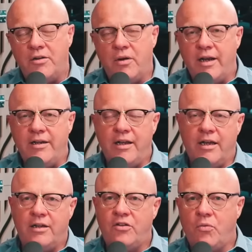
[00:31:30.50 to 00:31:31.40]
a new
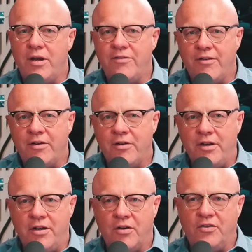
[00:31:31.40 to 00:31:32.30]
idea. It's
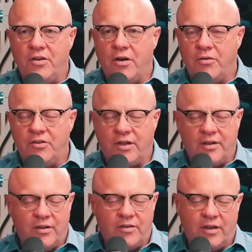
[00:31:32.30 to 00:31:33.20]
2,500 years ago
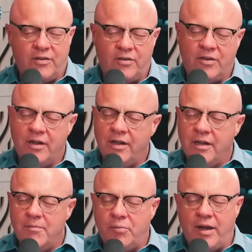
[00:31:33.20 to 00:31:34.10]
since
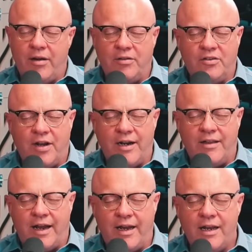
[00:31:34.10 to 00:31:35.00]
Plato
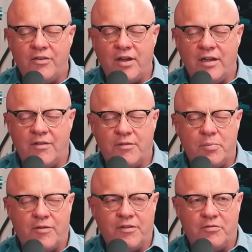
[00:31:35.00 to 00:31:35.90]
decided that in his idea of a
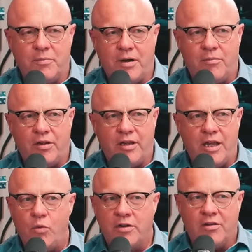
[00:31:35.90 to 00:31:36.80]
perfect republic,
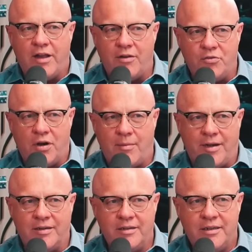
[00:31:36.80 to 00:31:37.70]
he wouldn't allow
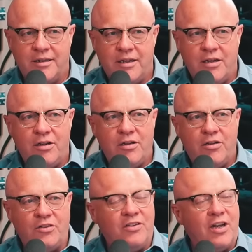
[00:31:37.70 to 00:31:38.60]
drama.
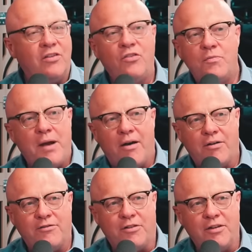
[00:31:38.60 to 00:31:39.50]
Interesting. Because he said it's too
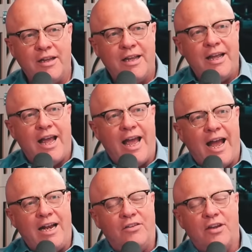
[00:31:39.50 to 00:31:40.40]
powerful.
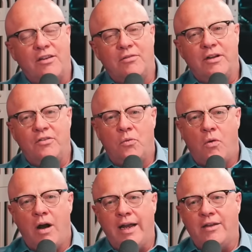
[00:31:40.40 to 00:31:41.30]
Wow. And he said the
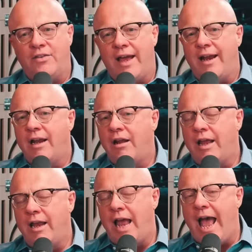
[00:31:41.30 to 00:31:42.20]
reason why is that
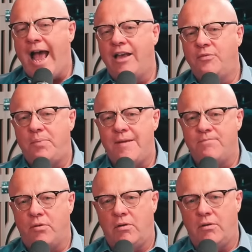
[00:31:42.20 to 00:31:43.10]
it has
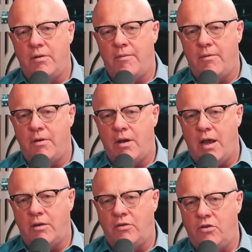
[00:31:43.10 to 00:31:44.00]
people
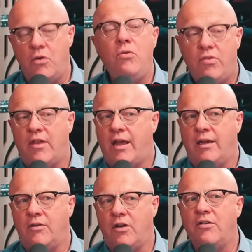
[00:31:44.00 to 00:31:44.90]
do
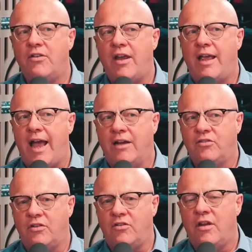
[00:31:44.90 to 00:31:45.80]
things, undertake
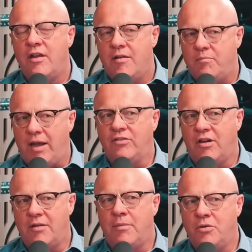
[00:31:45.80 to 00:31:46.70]
actions
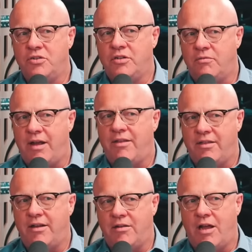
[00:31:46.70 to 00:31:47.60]
based on emotion
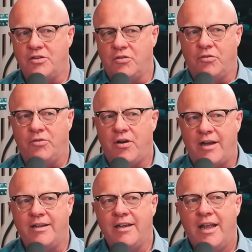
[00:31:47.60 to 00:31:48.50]
rather than logical
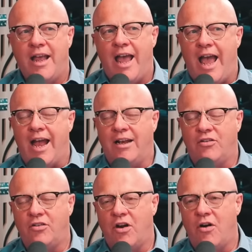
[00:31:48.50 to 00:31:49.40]
thought. Yeah. And
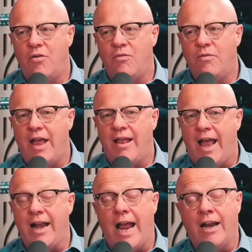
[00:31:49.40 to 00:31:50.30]
so,
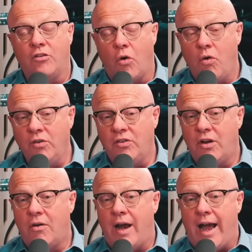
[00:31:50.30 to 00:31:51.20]
and it's
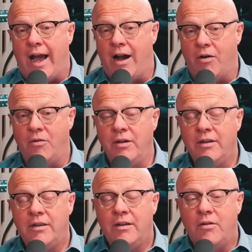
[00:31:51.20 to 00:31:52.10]
also how,
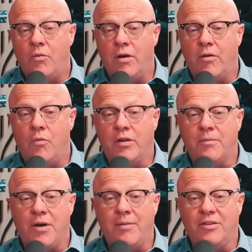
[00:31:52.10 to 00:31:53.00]
what
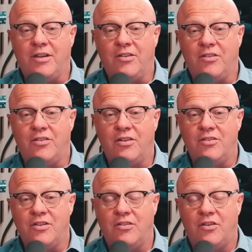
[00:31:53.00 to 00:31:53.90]
the Bible teaches us,
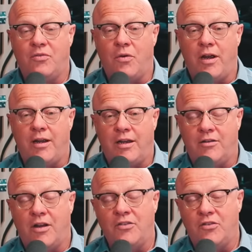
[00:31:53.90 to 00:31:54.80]
and Jesus
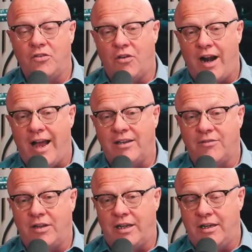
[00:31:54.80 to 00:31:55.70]
doesn't start
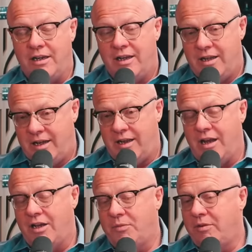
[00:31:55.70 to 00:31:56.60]
actively, in
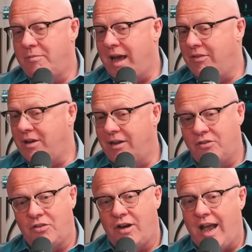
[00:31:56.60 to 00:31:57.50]
the Gospel of Matthew,
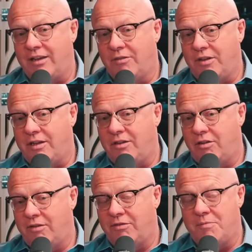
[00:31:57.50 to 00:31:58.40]
doesn't start actively
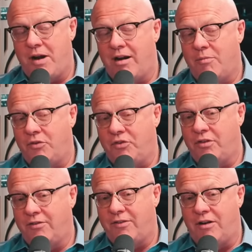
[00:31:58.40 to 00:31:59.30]
delivering parables
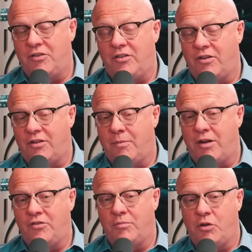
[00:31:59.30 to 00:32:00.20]
until the Pharisees are
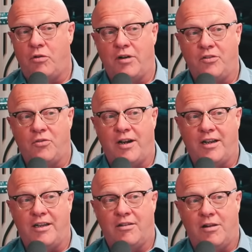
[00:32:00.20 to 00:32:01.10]
demonstrably already trying
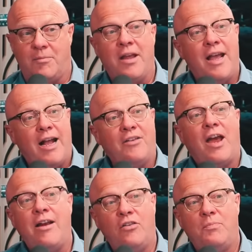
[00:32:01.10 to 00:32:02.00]
to kill him. It's
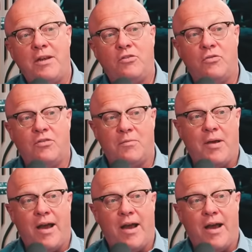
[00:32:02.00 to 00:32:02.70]
how you speak truth to